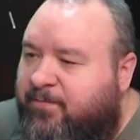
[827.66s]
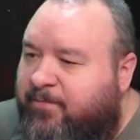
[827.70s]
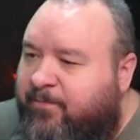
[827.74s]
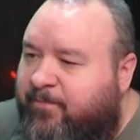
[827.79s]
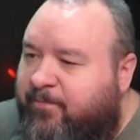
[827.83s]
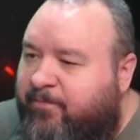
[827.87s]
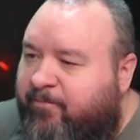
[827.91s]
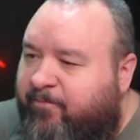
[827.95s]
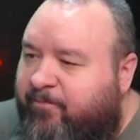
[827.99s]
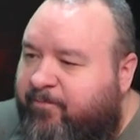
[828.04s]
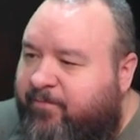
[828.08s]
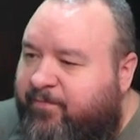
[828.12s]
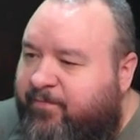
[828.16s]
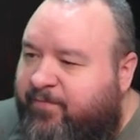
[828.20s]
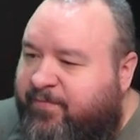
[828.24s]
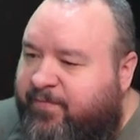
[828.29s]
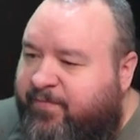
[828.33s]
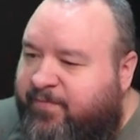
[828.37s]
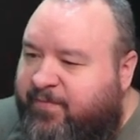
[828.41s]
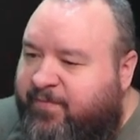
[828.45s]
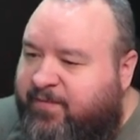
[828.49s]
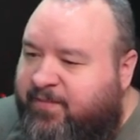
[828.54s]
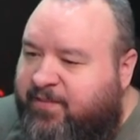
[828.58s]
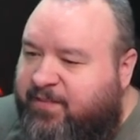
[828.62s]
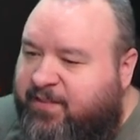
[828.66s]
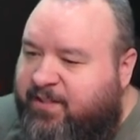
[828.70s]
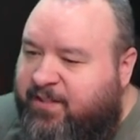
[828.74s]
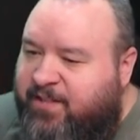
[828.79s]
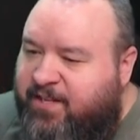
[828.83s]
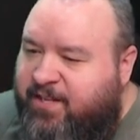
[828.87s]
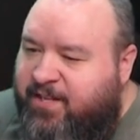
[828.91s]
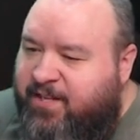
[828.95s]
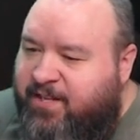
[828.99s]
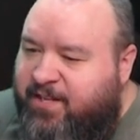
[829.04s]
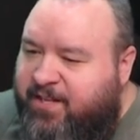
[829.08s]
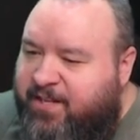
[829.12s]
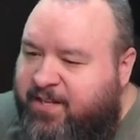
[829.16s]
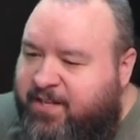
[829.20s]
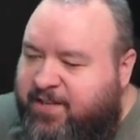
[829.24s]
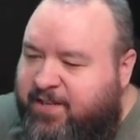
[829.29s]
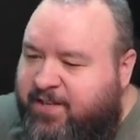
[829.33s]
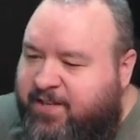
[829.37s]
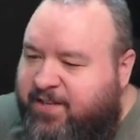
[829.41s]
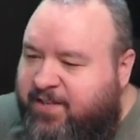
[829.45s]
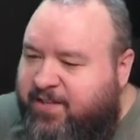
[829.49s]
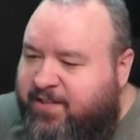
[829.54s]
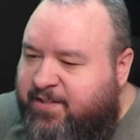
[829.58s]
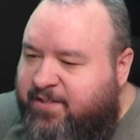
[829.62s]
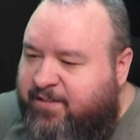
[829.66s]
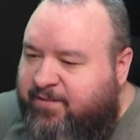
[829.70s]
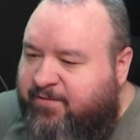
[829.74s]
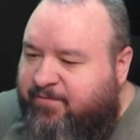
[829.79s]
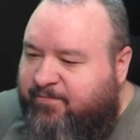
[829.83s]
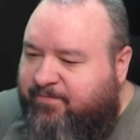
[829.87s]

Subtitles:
Nothing is said.